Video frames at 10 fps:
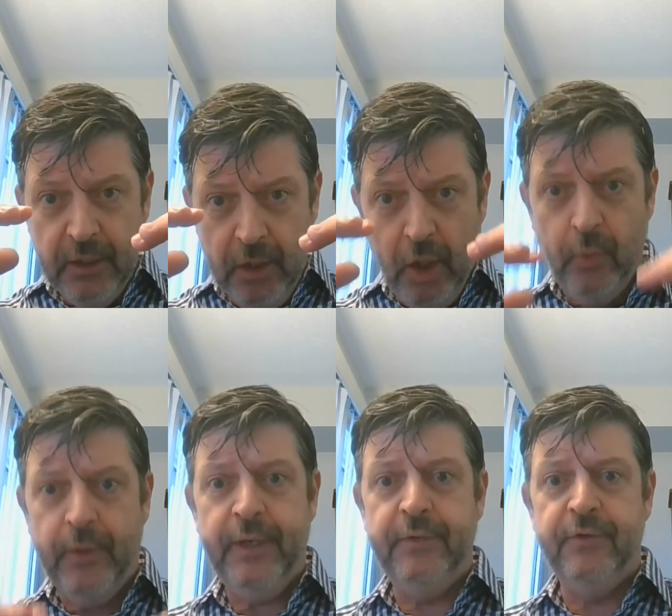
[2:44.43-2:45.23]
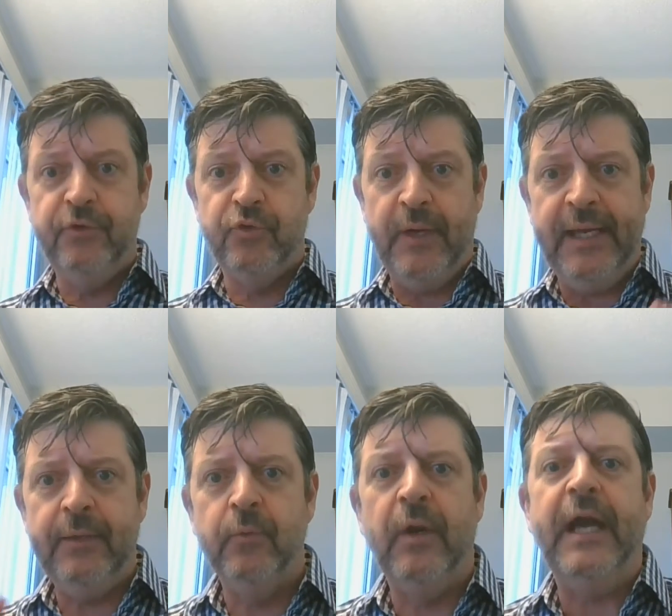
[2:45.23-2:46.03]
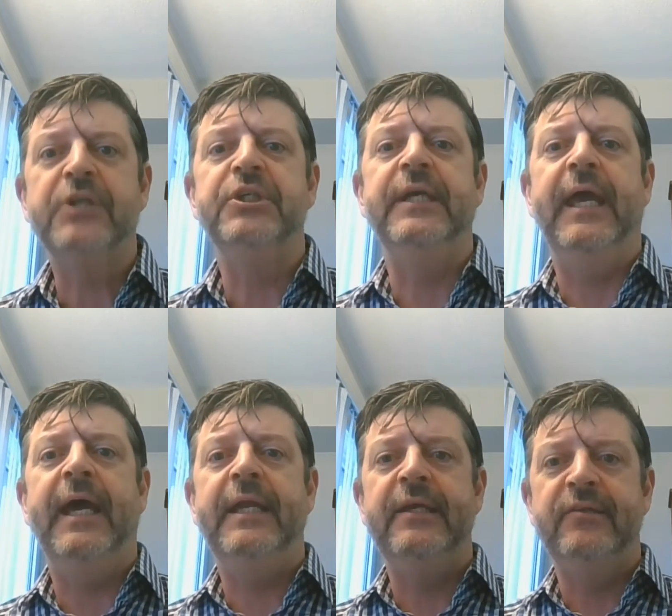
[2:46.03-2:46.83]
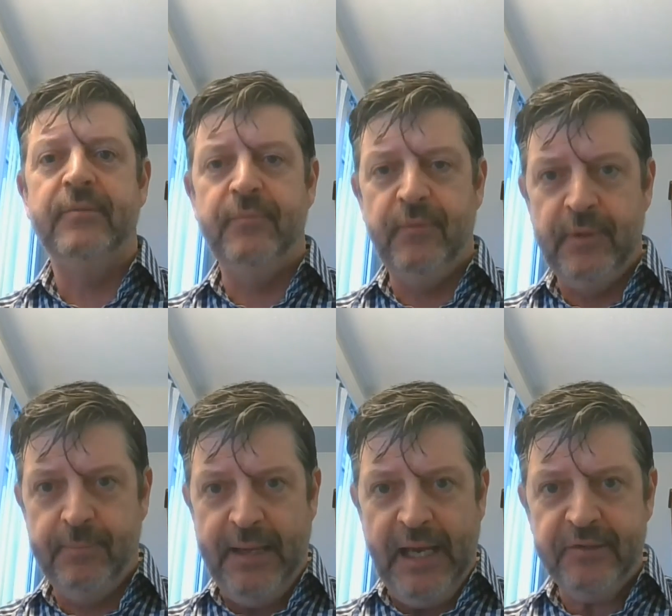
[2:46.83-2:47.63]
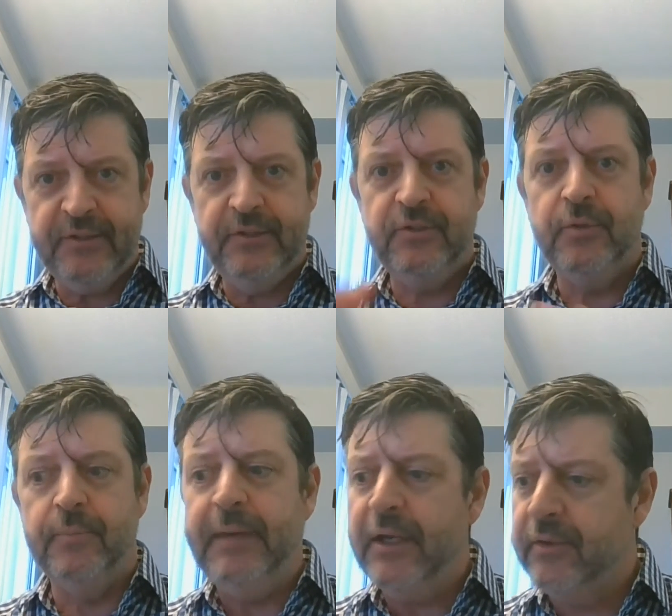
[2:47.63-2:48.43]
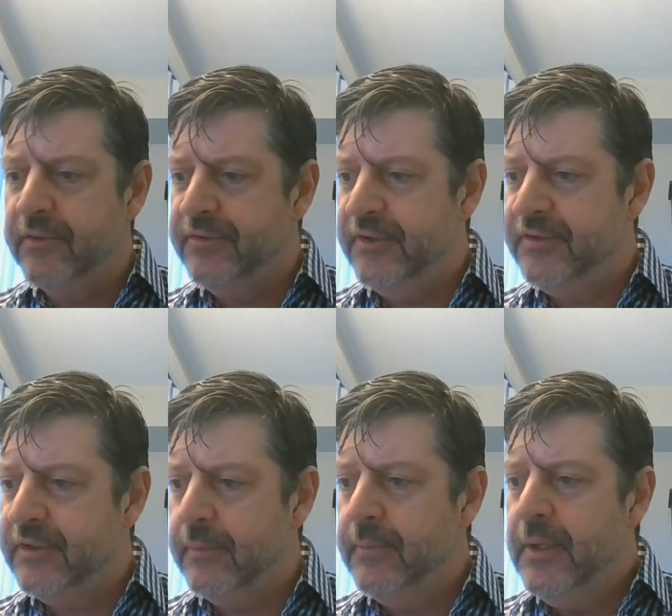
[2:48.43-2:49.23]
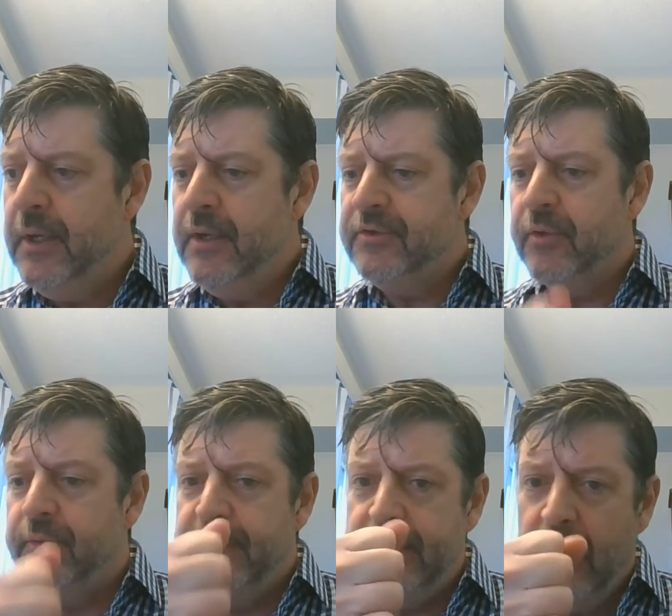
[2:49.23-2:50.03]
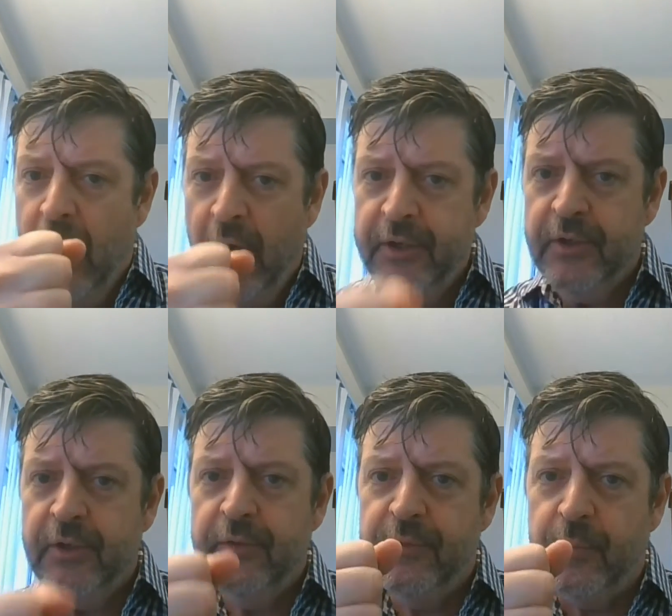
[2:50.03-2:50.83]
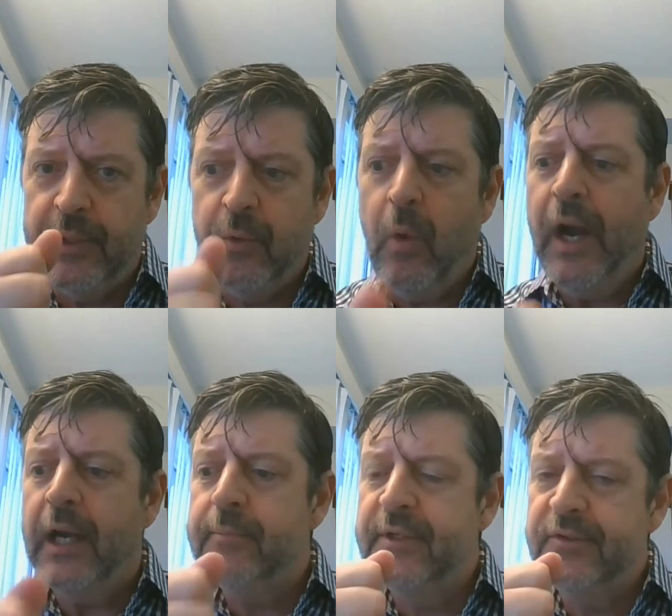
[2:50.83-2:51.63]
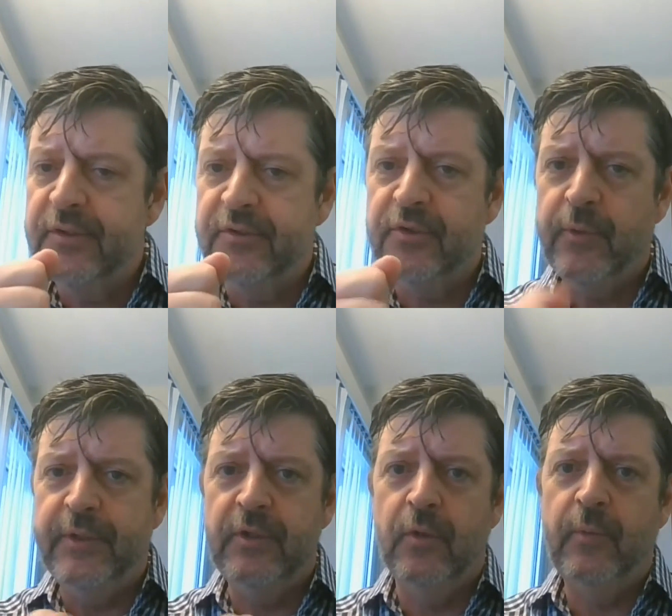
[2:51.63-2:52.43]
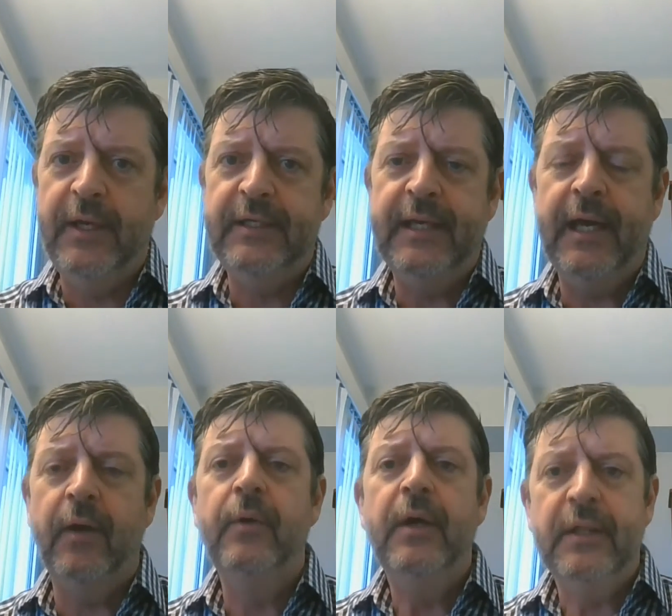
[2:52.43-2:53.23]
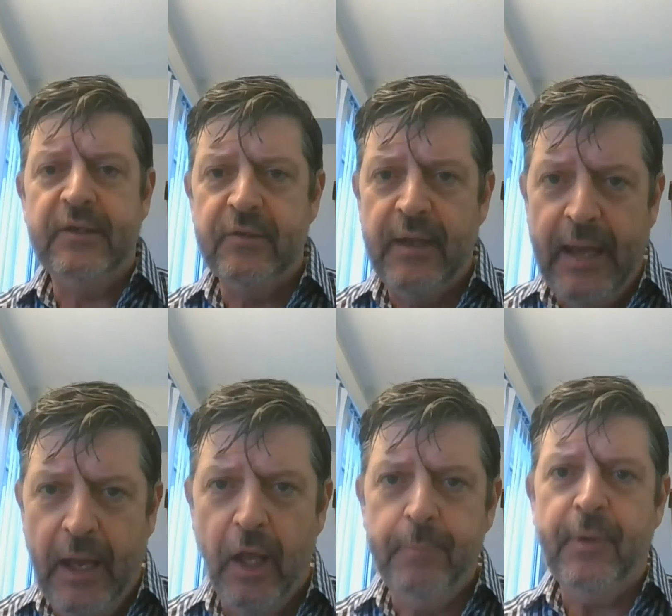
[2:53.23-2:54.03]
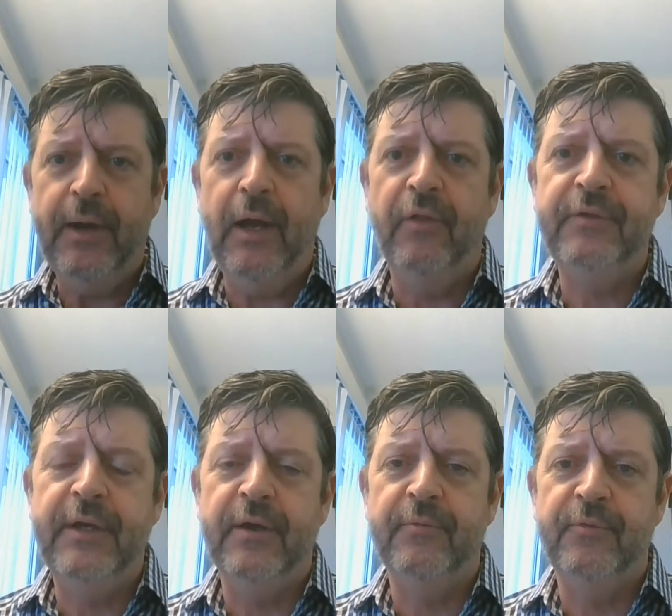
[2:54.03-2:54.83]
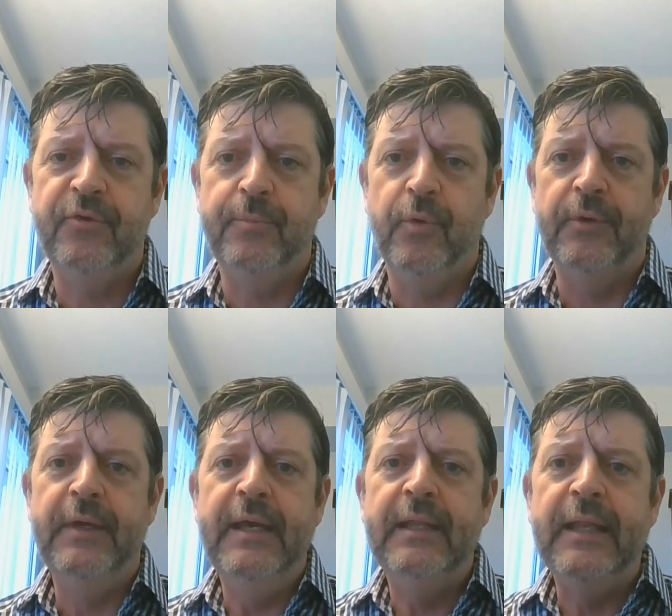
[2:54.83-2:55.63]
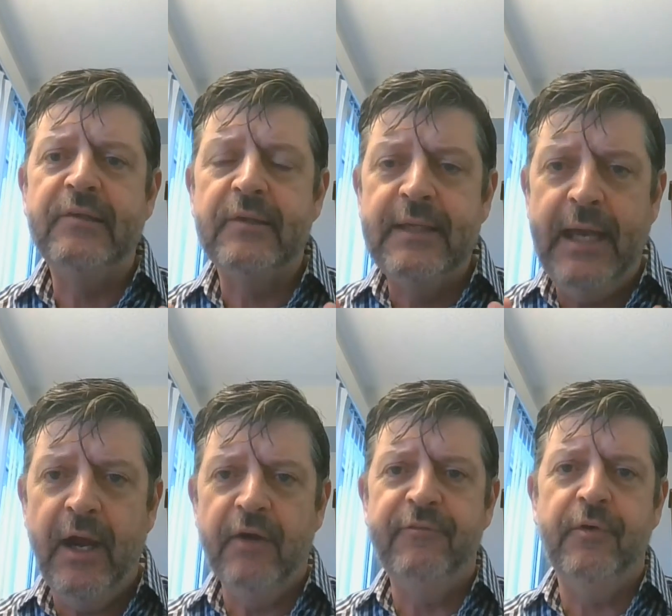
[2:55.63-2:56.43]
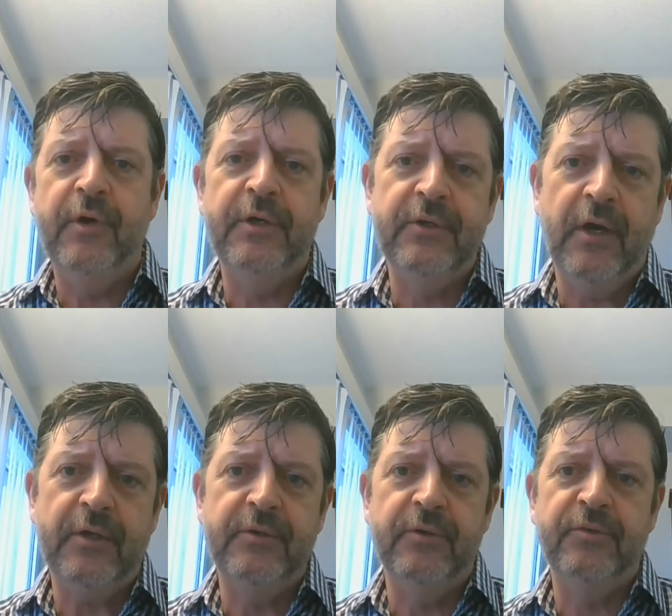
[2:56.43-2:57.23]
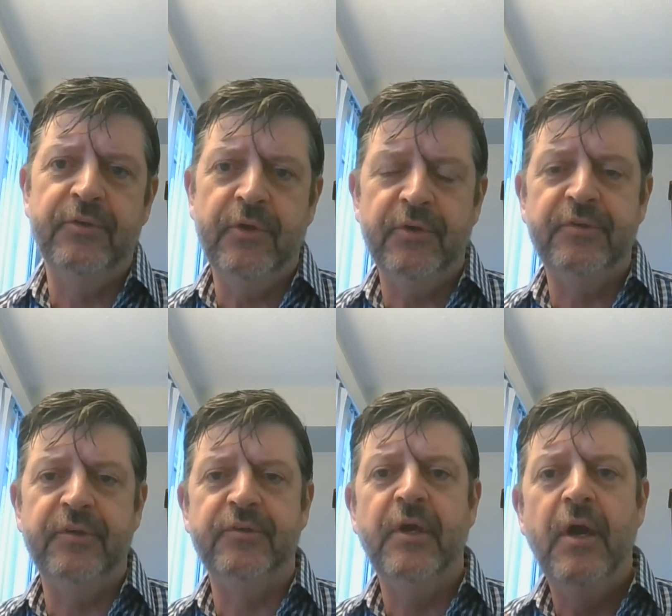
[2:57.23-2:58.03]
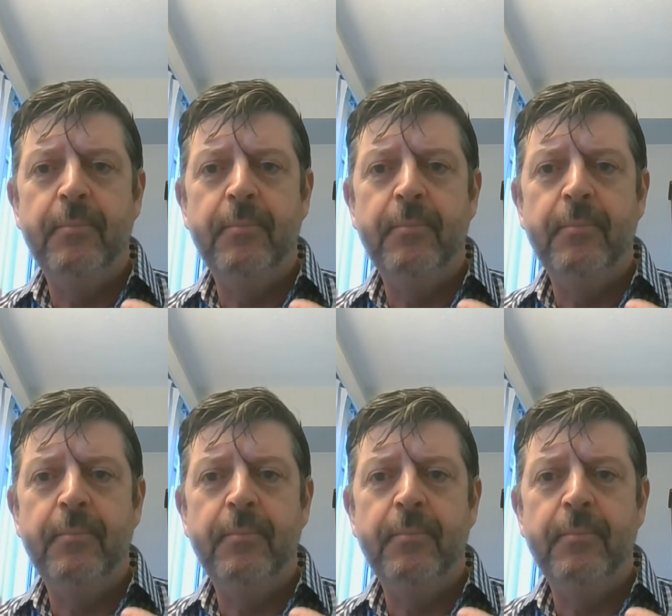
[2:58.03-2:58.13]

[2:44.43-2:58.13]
lowering the drain. We're actually adding some capacity to our medical system. So the honor, the requirements is critical right now. Let's help our healthcare support. Let's care for our doctors, nurses,